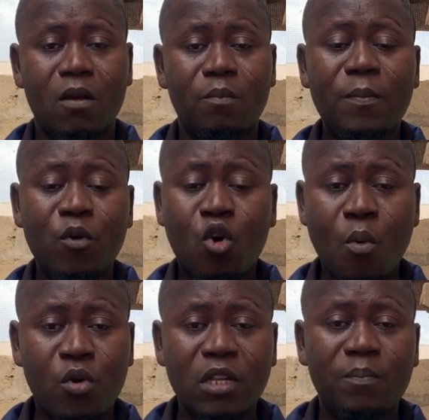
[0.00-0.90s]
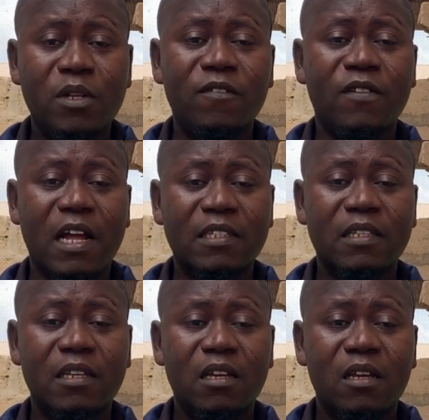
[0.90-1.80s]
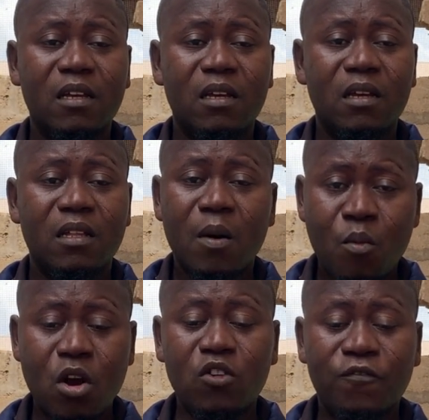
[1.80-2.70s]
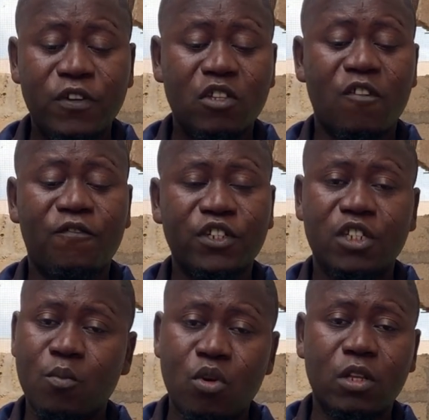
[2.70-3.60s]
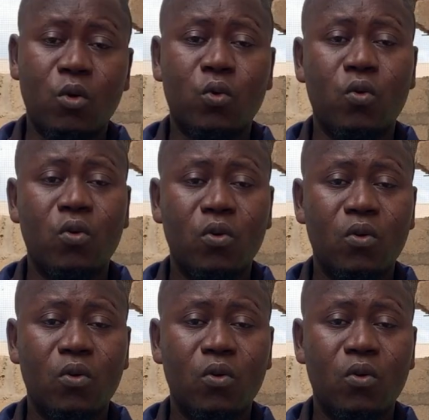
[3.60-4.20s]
People commonly believe that the more you feed your fish, the more they grow.